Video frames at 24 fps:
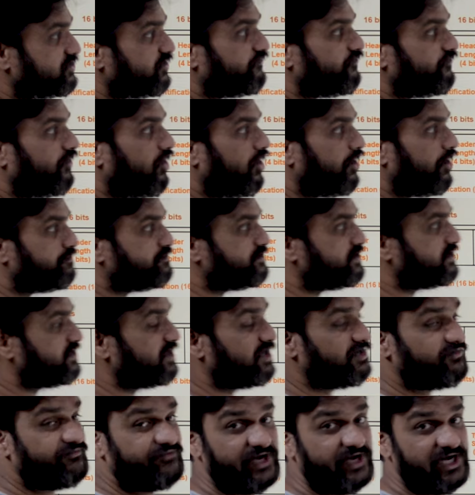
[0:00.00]
of
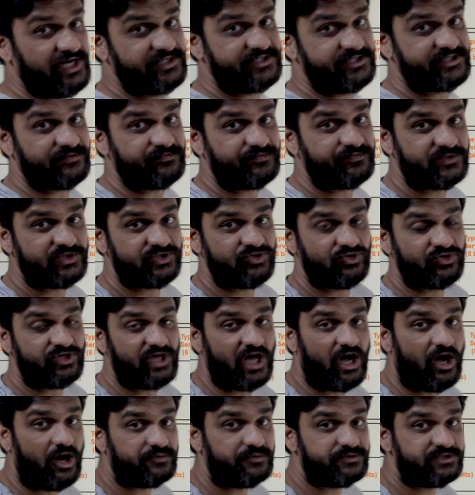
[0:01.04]
optional fields. So the
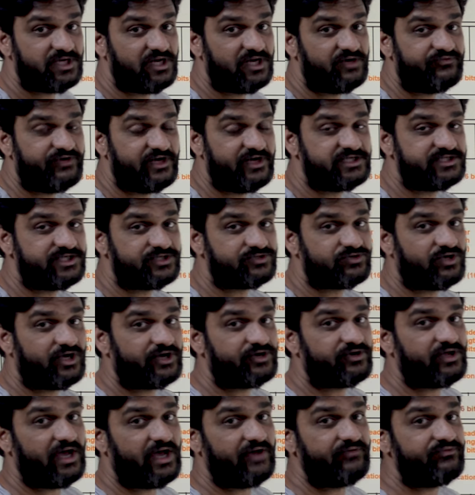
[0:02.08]
optional fields is going
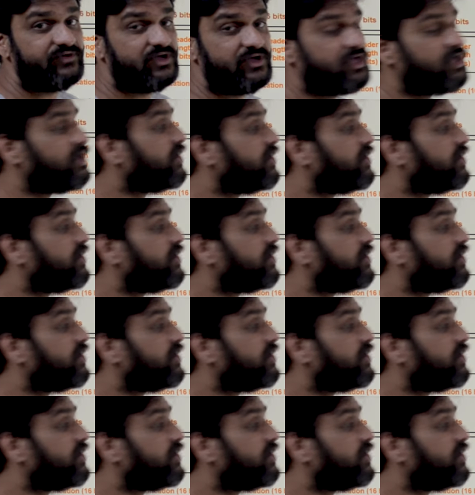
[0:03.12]
to have